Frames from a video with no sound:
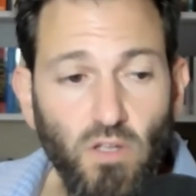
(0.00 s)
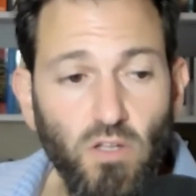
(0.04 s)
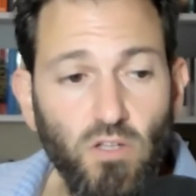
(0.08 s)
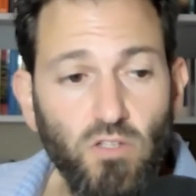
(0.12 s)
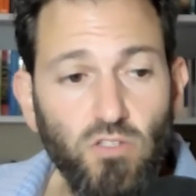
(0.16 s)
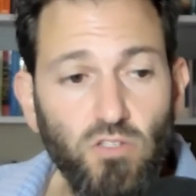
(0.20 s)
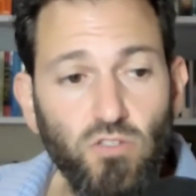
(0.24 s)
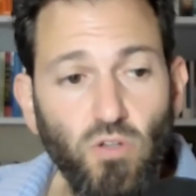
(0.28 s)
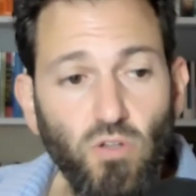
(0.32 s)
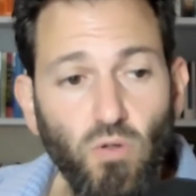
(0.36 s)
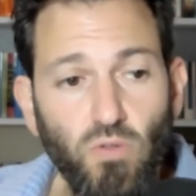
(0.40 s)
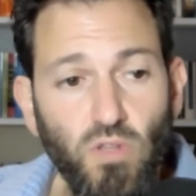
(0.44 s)

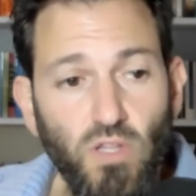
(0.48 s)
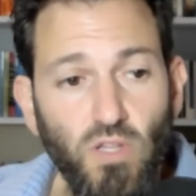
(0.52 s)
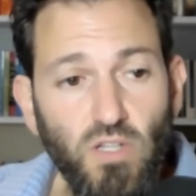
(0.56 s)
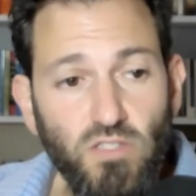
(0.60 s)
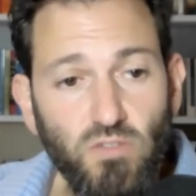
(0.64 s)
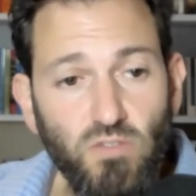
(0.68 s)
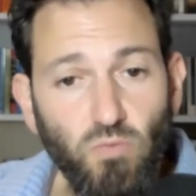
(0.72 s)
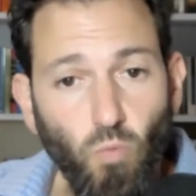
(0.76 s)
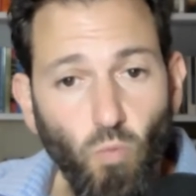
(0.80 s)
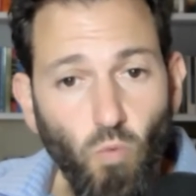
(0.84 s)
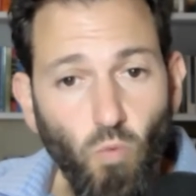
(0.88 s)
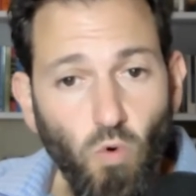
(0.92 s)
So
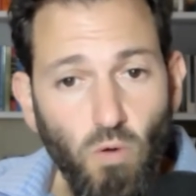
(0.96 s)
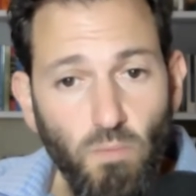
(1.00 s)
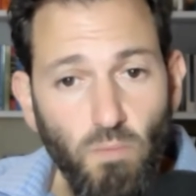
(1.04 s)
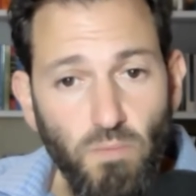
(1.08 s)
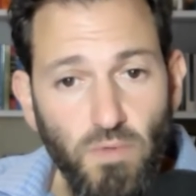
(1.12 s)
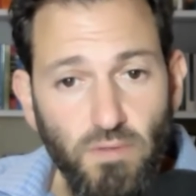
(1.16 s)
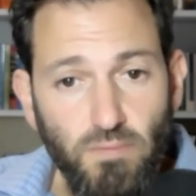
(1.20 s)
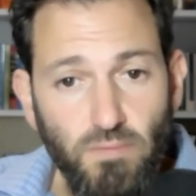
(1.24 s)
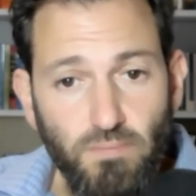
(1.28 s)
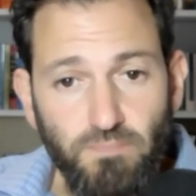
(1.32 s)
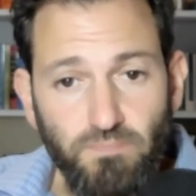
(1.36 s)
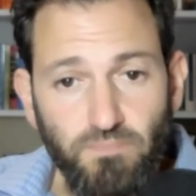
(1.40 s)
this
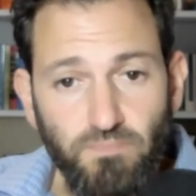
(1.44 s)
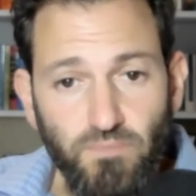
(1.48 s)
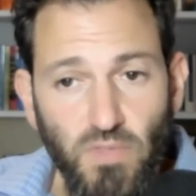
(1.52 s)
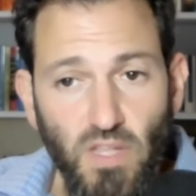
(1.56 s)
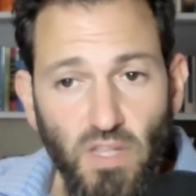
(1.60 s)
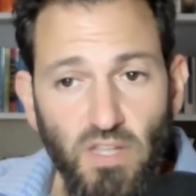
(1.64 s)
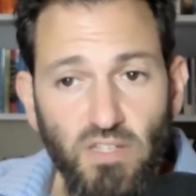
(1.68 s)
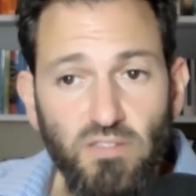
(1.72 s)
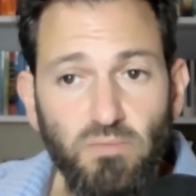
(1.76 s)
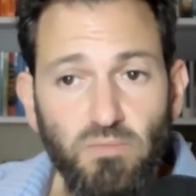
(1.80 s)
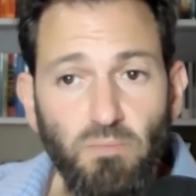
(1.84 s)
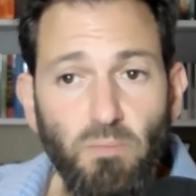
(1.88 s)
woman
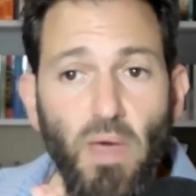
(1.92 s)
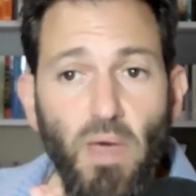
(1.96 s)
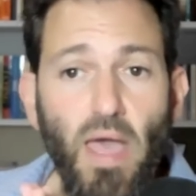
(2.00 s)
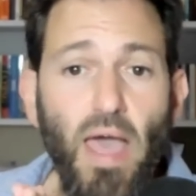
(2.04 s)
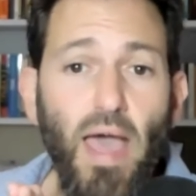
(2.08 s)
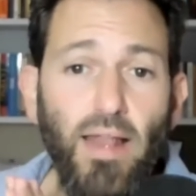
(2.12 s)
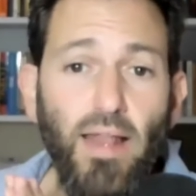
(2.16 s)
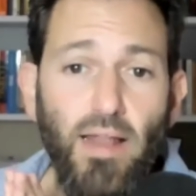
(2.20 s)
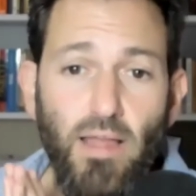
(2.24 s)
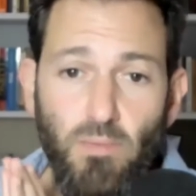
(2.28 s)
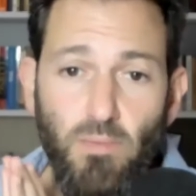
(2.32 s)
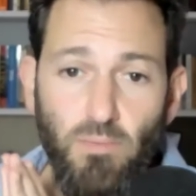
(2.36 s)
is
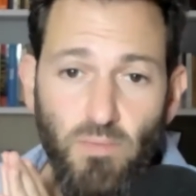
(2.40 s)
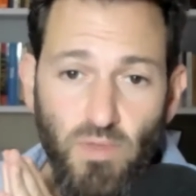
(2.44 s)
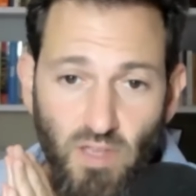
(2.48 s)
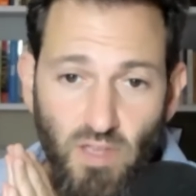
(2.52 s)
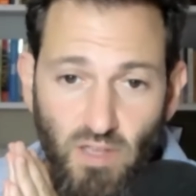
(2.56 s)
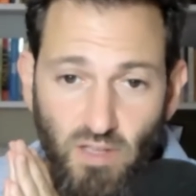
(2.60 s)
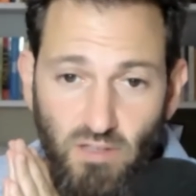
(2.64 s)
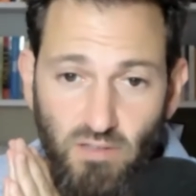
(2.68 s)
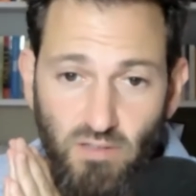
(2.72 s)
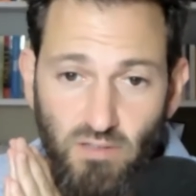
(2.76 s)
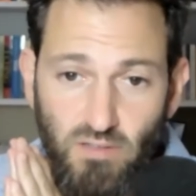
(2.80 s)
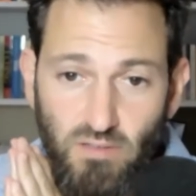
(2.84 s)
mad at
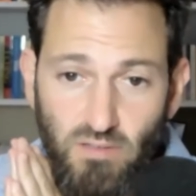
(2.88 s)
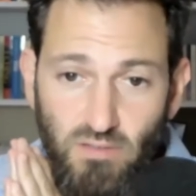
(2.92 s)
me